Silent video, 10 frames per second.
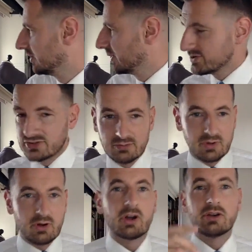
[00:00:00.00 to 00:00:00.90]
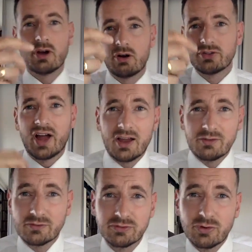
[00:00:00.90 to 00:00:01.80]
oh, where's the mirror? Oh, can you hold the
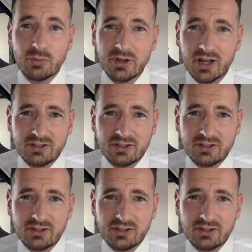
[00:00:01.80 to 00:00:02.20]
iPhone for me?